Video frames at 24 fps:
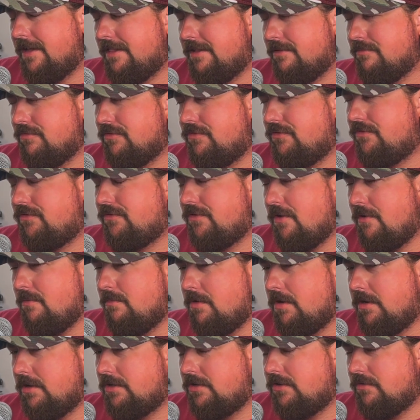there was so
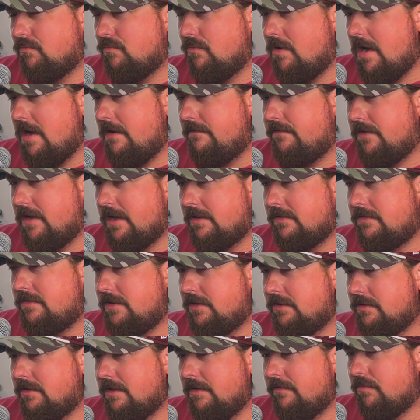much Wi-Fi
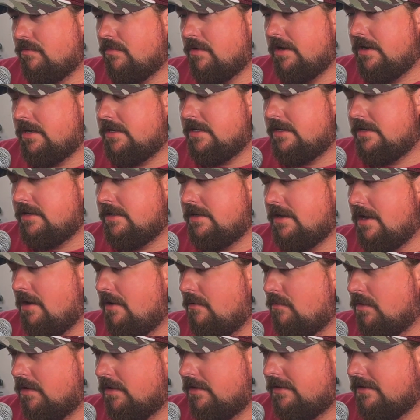signal everywhere it did
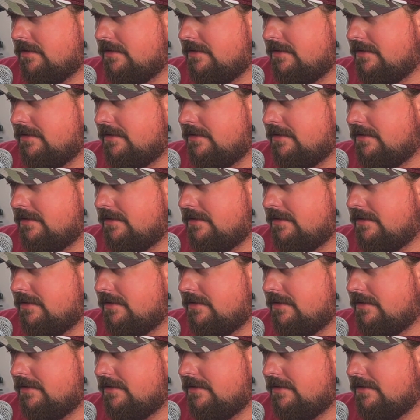not work.